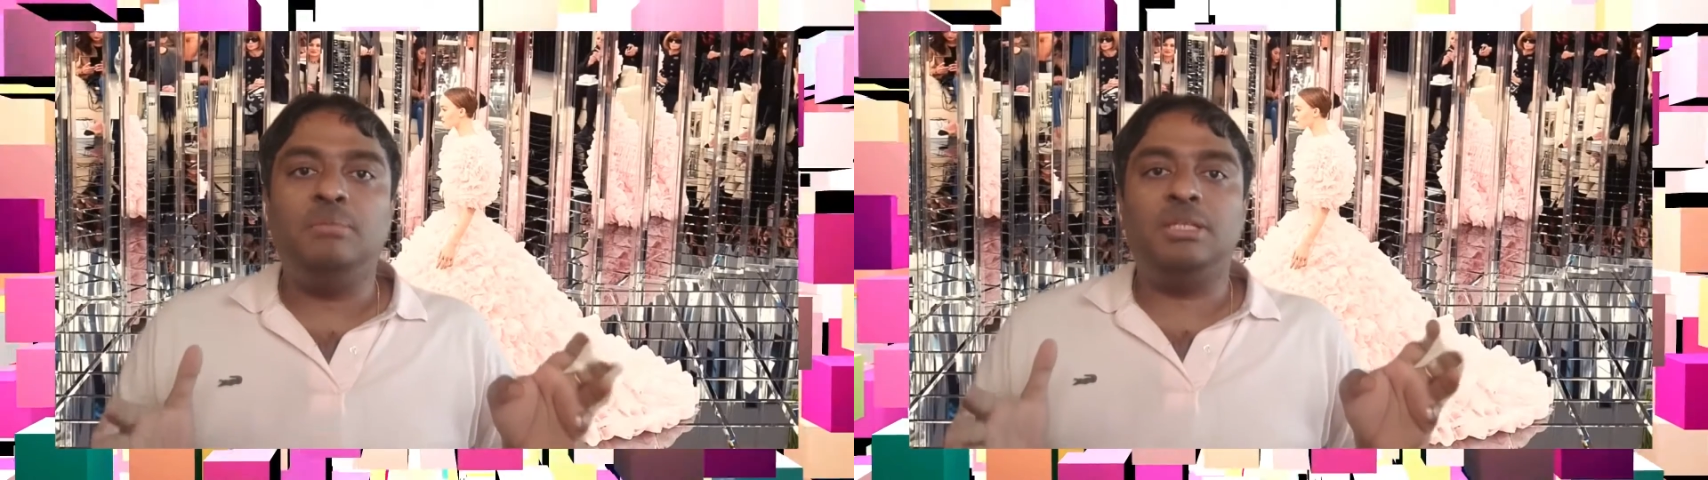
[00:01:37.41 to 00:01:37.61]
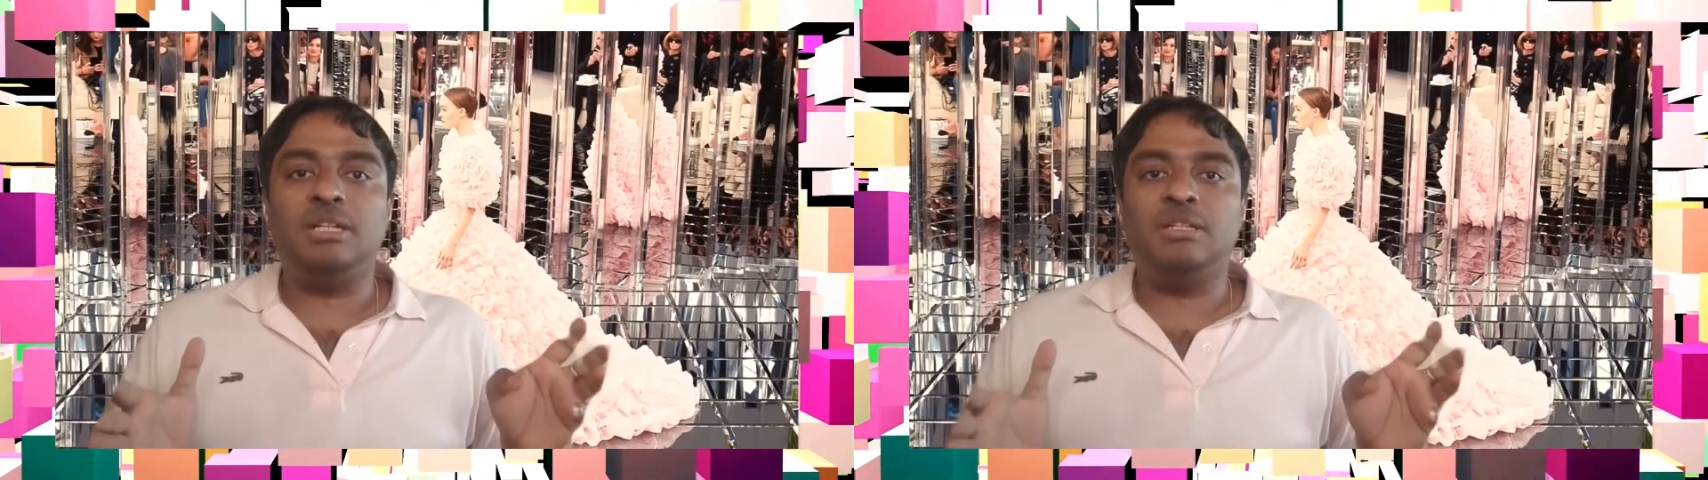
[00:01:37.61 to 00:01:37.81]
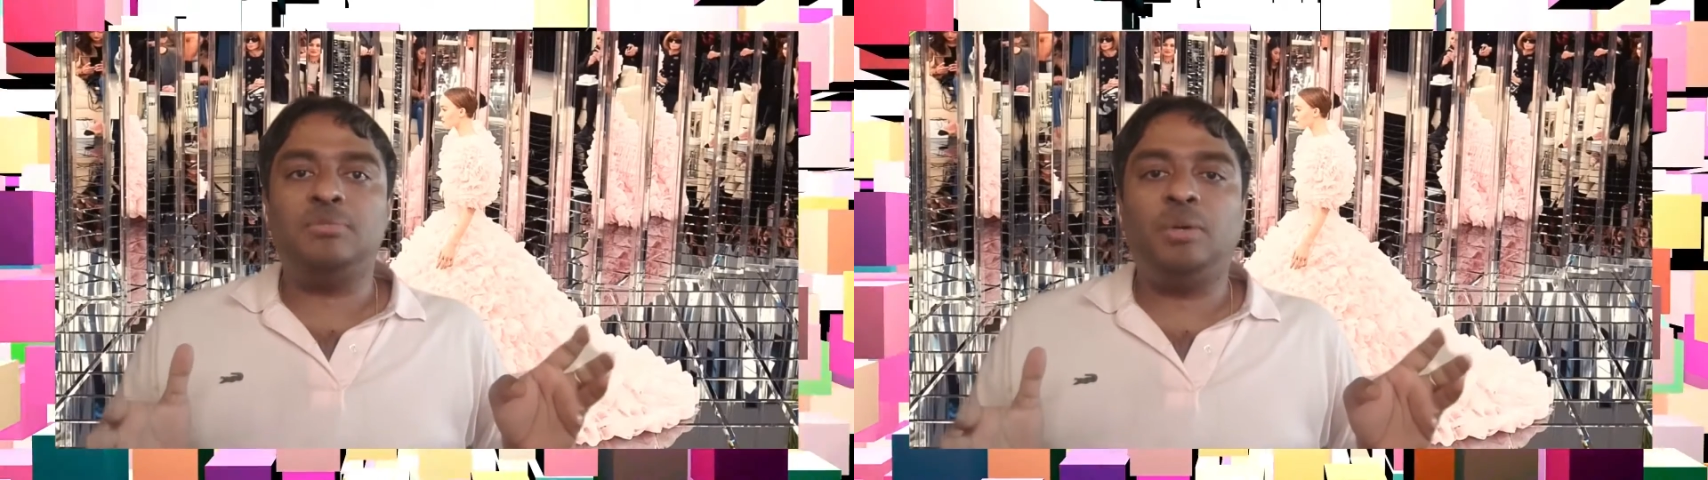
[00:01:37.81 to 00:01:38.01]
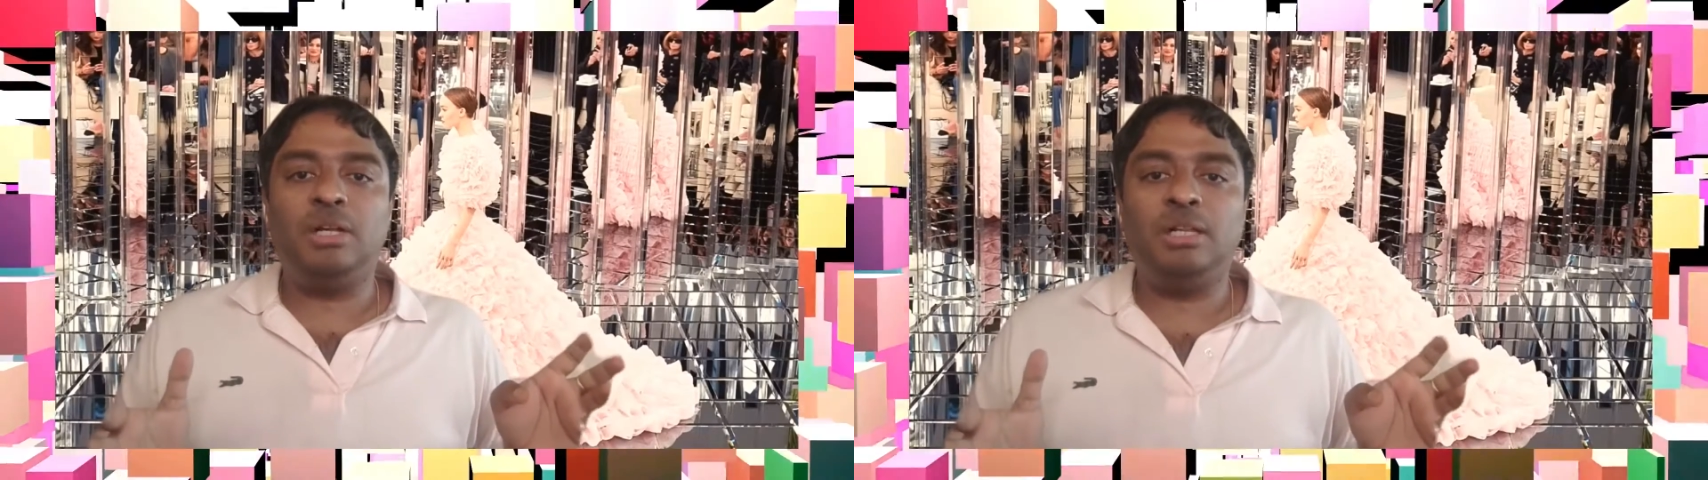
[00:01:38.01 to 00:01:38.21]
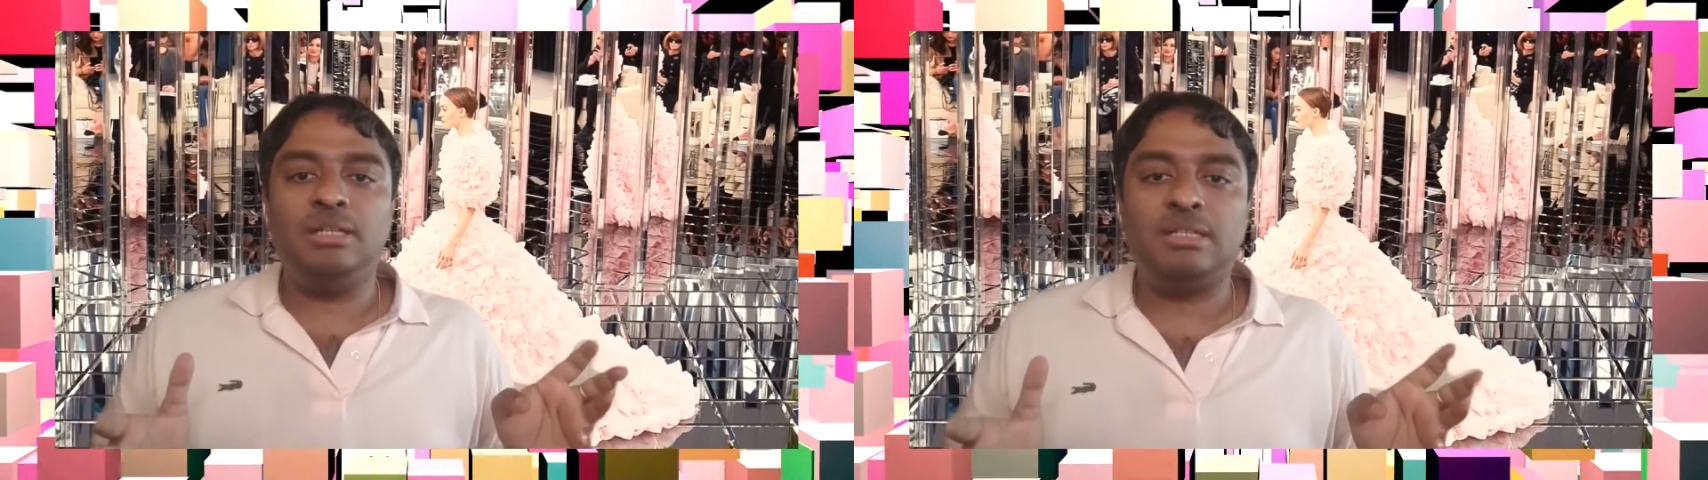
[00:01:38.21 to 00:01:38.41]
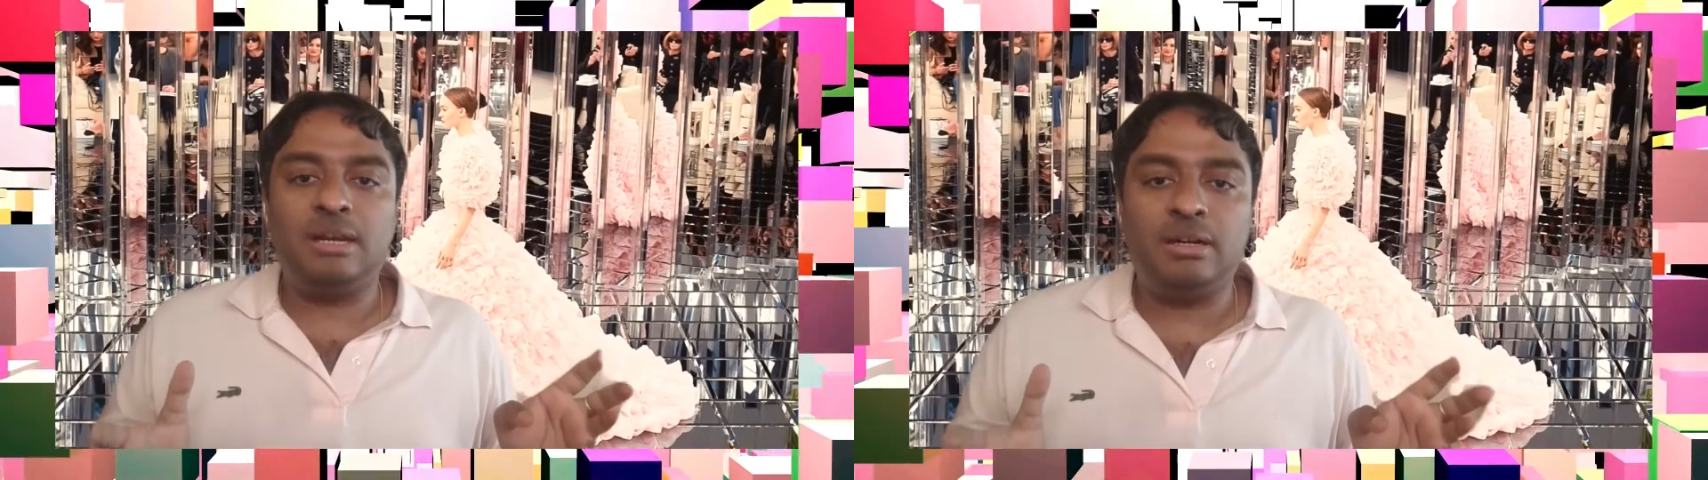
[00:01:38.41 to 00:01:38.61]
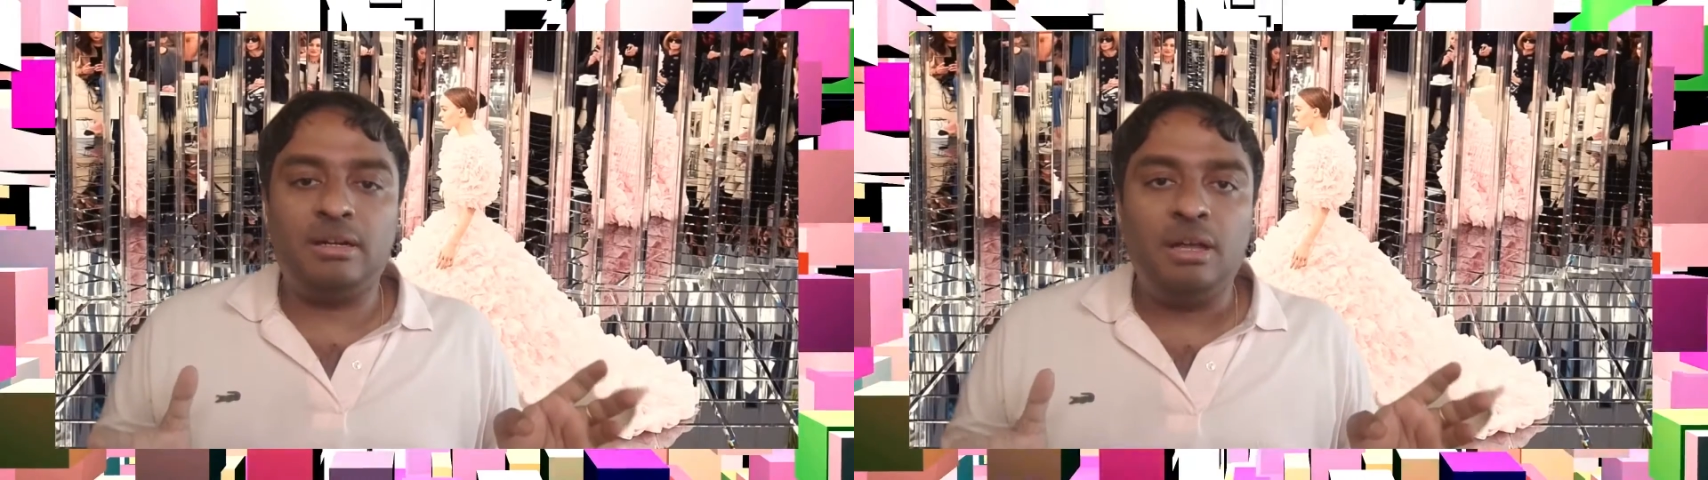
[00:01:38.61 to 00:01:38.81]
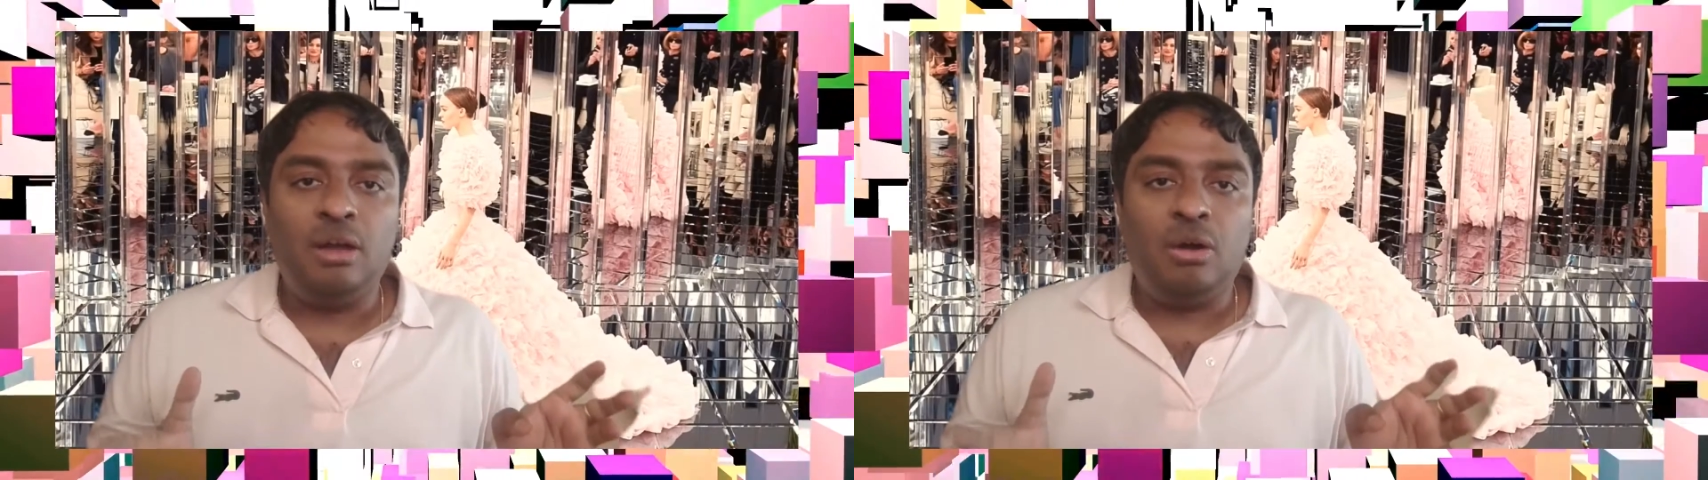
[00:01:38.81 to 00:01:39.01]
business model is that